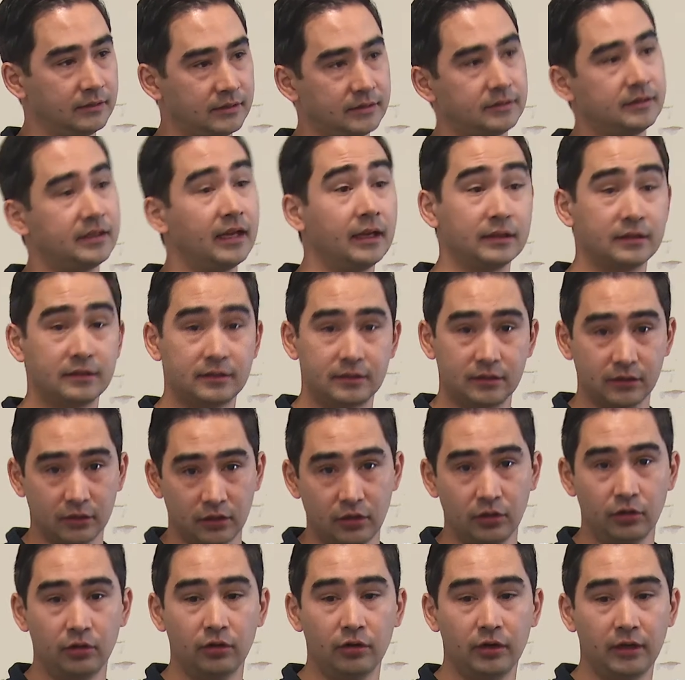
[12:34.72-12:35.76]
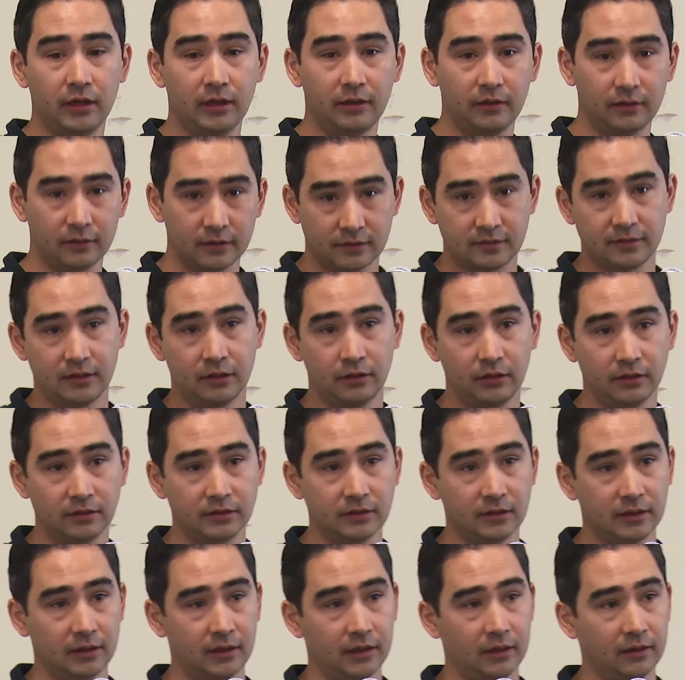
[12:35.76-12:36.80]
take security as
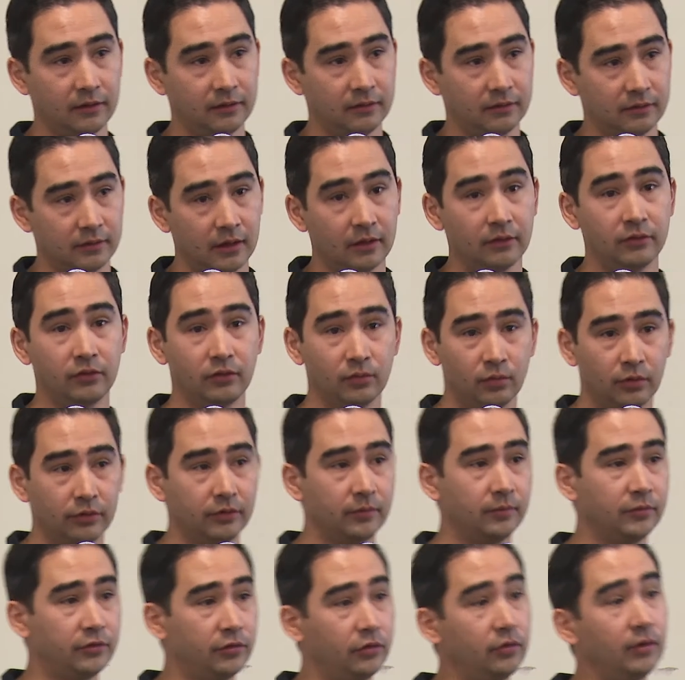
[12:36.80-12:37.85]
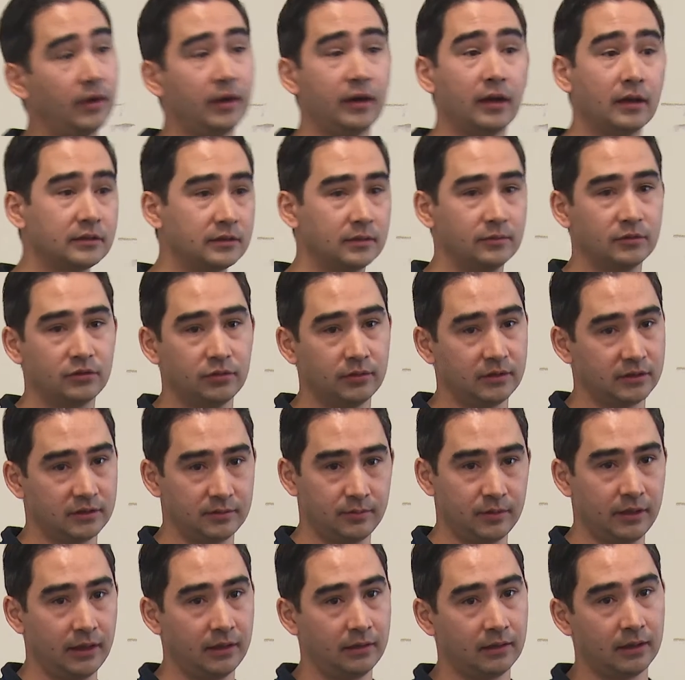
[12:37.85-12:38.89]
seriously as you want them to, and ask them to
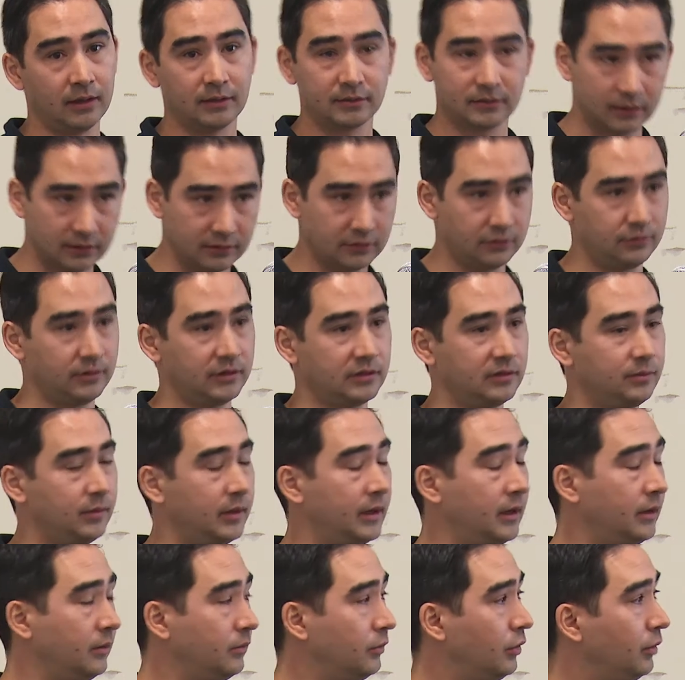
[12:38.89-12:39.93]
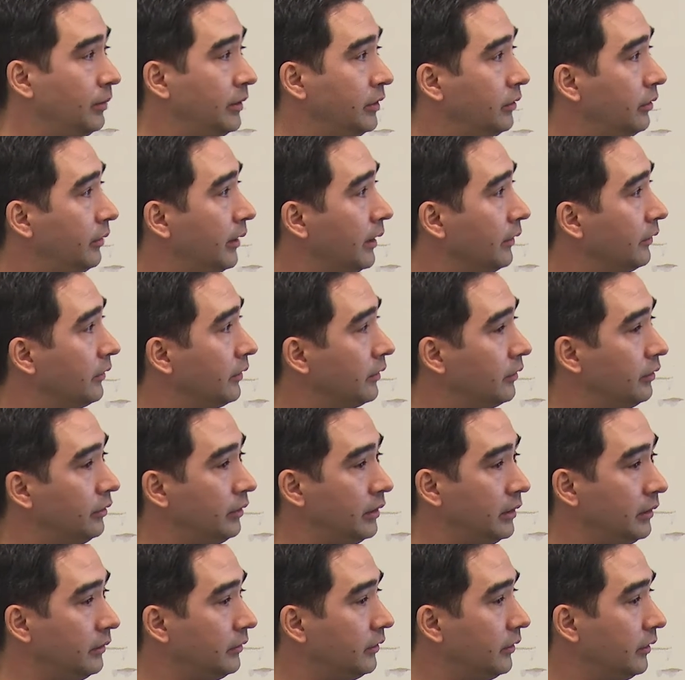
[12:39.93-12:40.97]
explain it. Ask us to explain what we do around
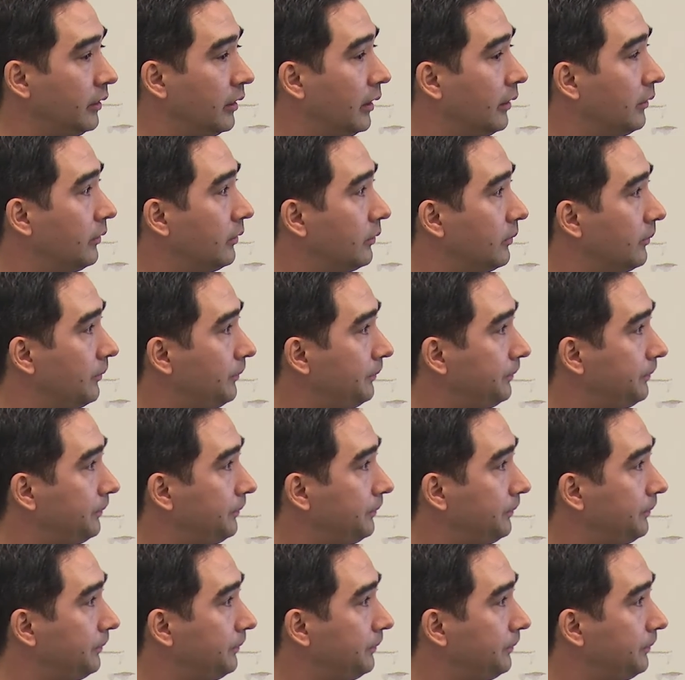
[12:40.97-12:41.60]
security to you guys.